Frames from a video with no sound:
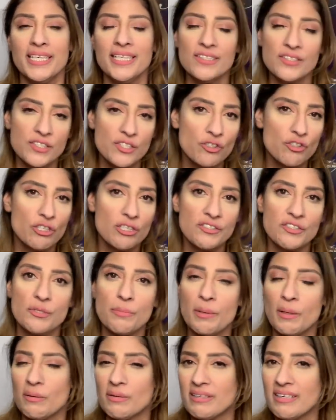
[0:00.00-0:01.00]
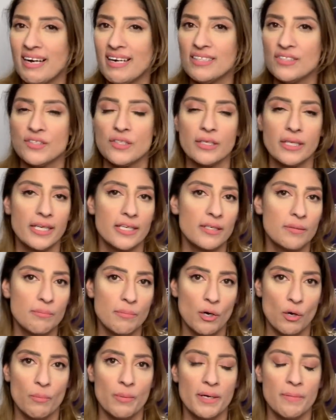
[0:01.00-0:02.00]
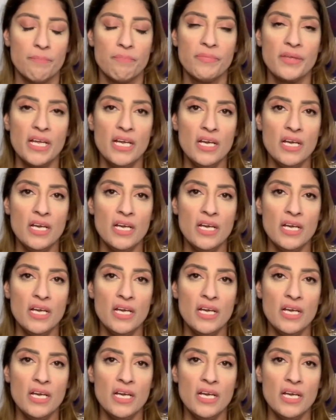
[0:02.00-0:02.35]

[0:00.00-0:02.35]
It isn't just about an isolated moment,